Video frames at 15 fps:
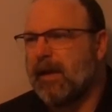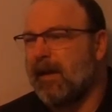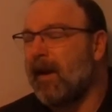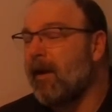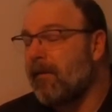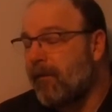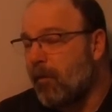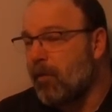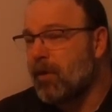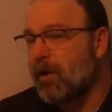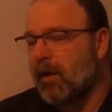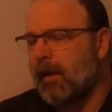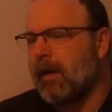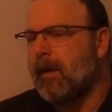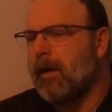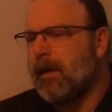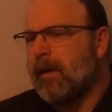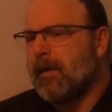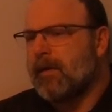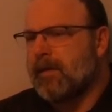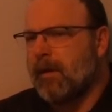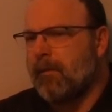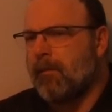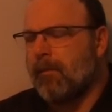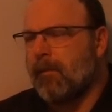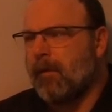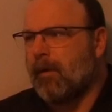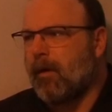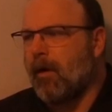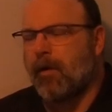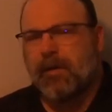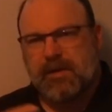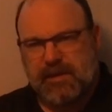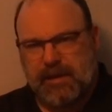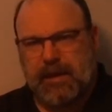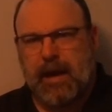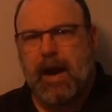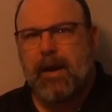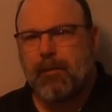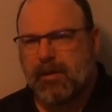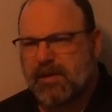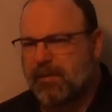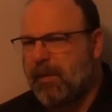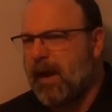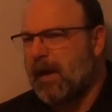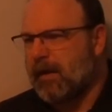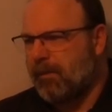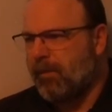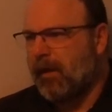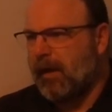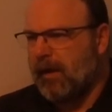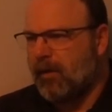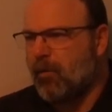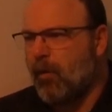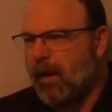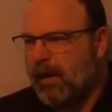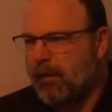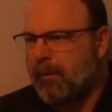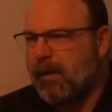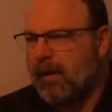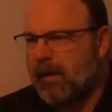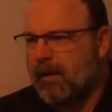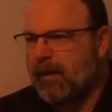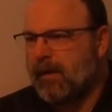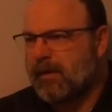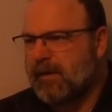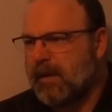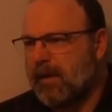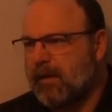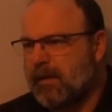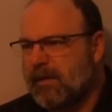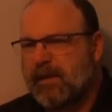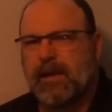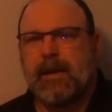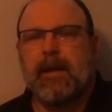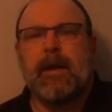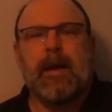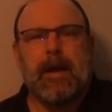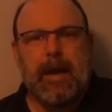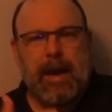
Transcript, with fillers: And unfortunately, some artists that I respect played quite a bit in Sun City.